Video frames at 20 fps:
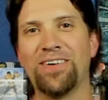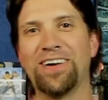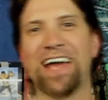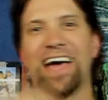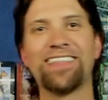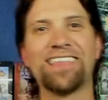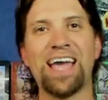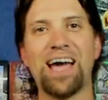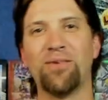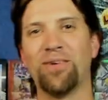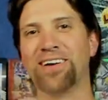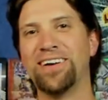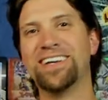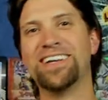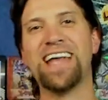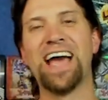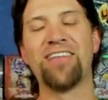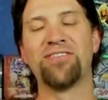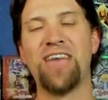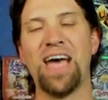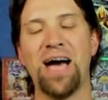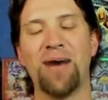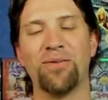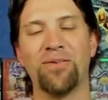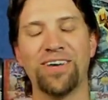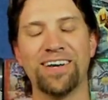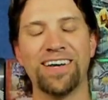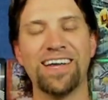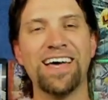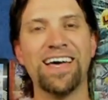not that one, not that
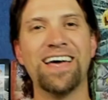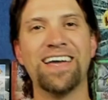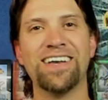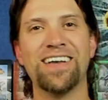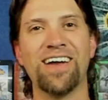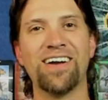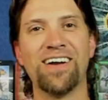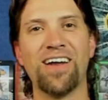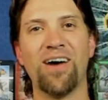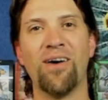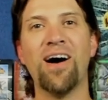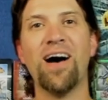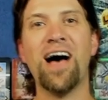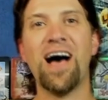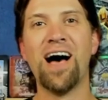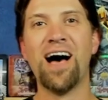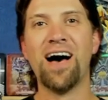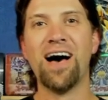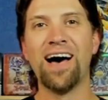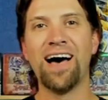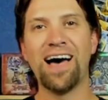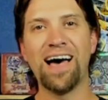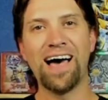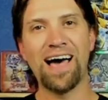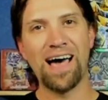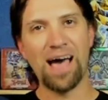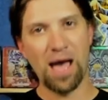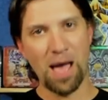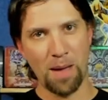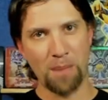one. No,
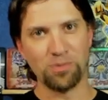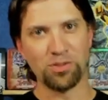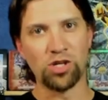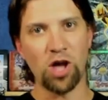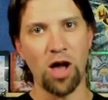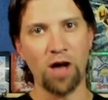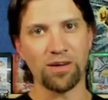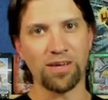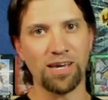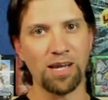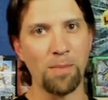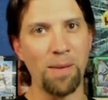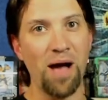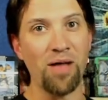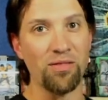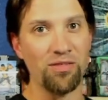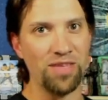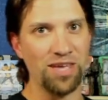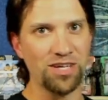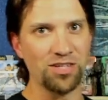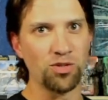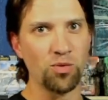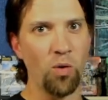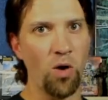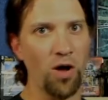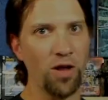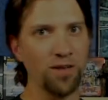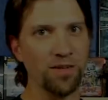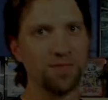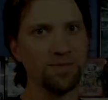I'm talking about this
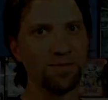one.